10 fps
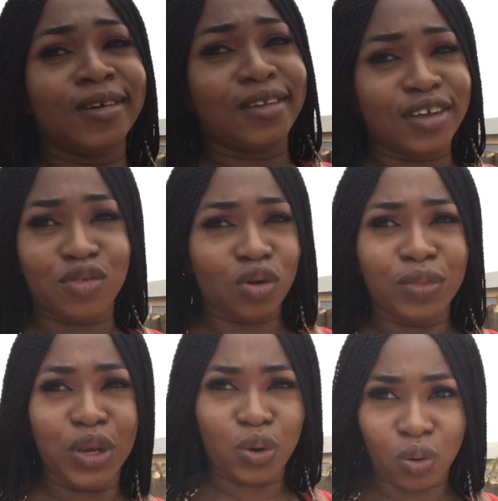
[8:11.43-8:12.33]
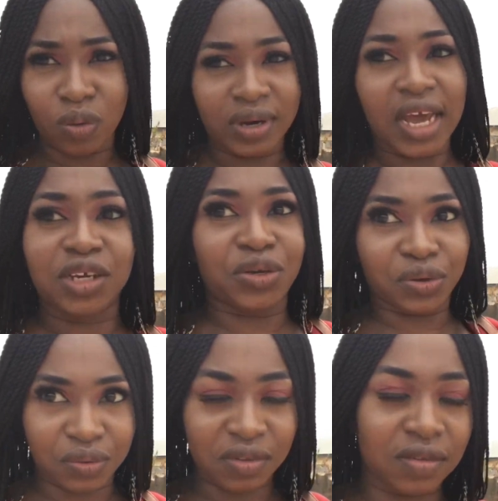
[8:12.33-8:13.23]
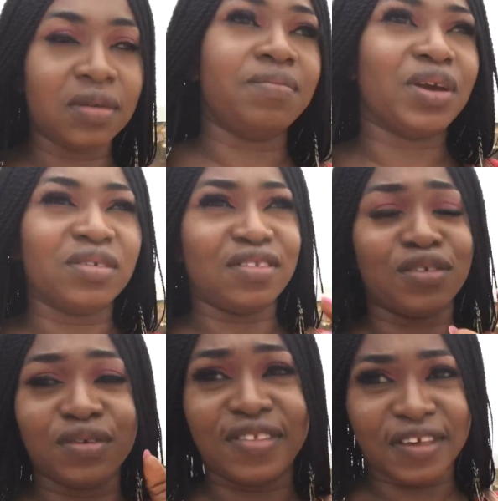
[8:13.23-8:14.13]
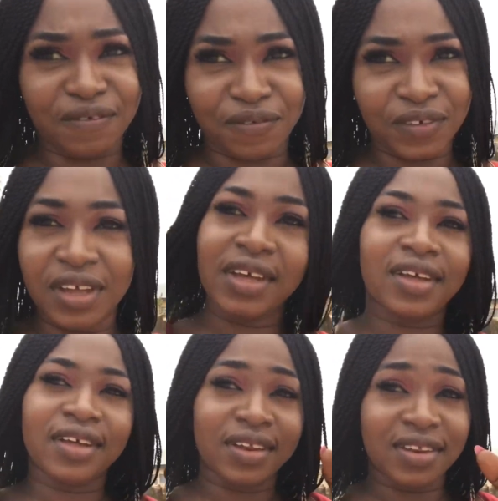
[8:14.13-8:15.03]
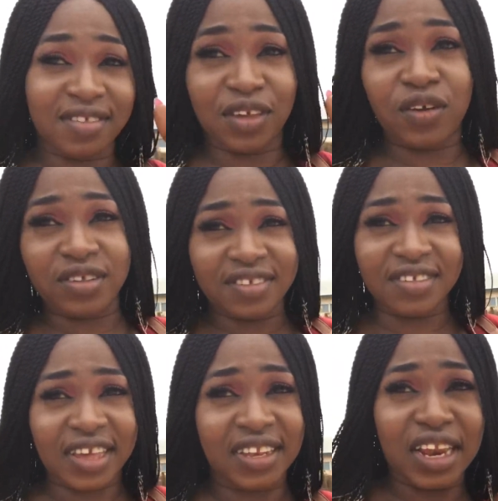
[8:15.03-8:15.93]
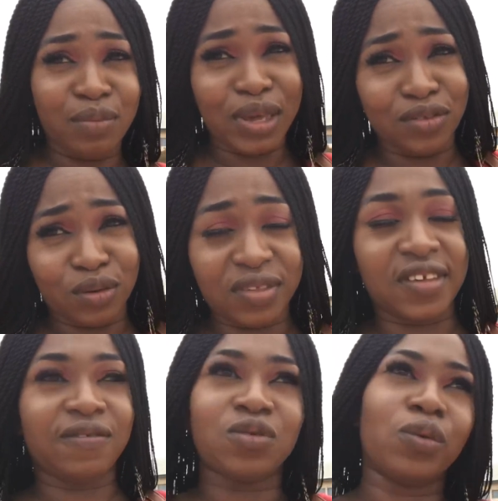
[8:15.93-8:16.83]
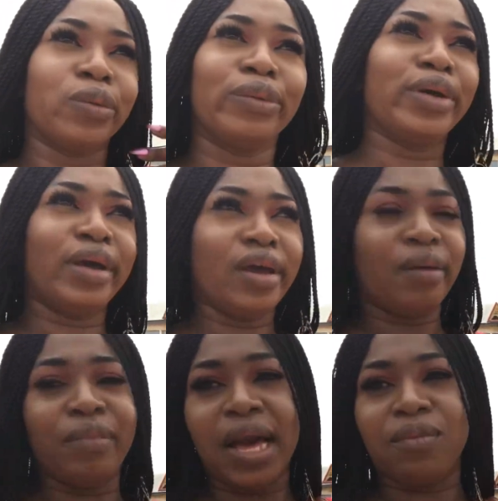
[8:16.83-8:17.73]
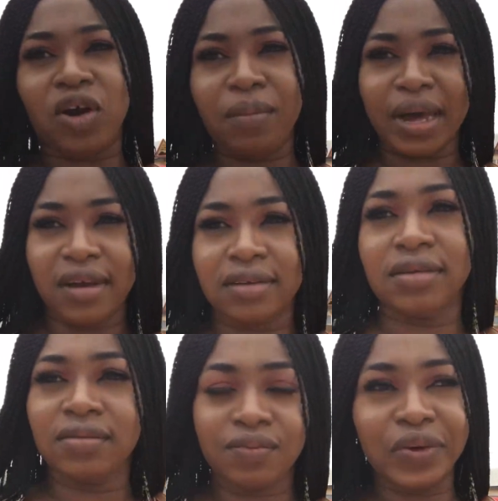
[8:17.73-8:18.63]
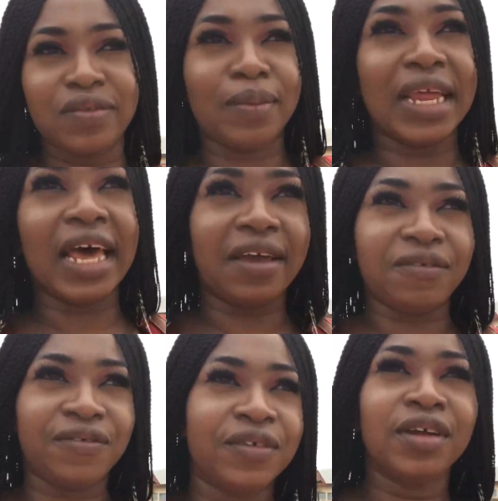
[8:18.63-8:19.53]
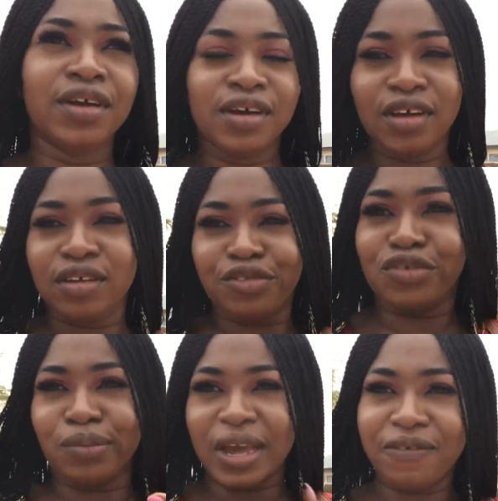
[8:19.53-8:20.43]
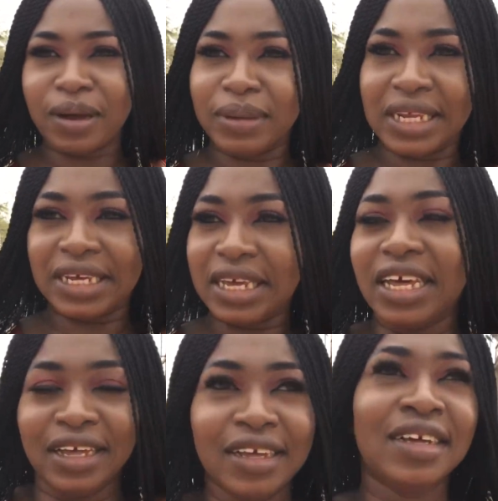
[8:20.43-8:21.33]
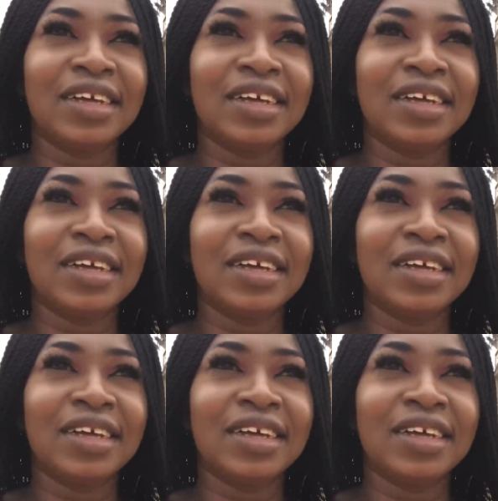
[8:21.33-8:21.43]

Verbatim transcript: they told me no that i shouldn't because it's not safe the securities are telling me it's not safe so me i'm going back with my life to my family